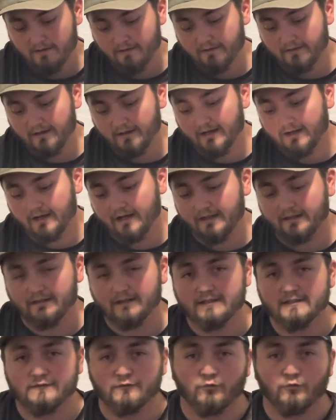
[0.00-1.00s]
Then I got
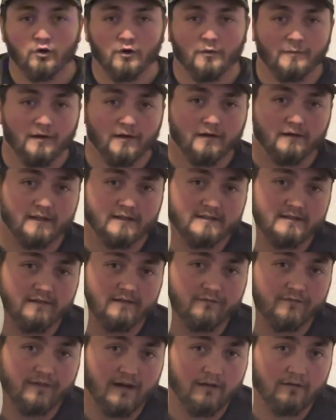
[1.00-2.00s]
this Warbird that's in
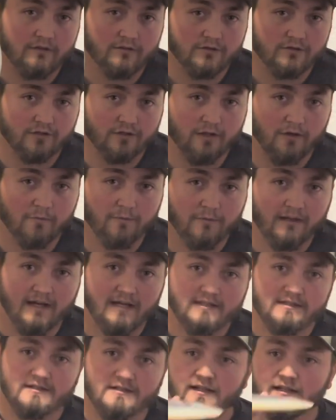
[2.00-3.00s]
Founders Glow
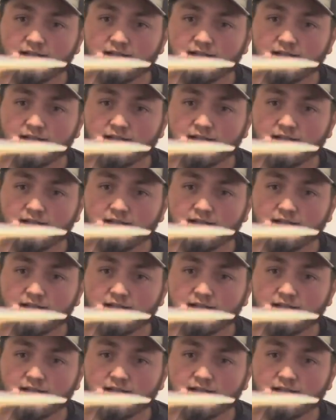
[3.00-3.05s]
plastic.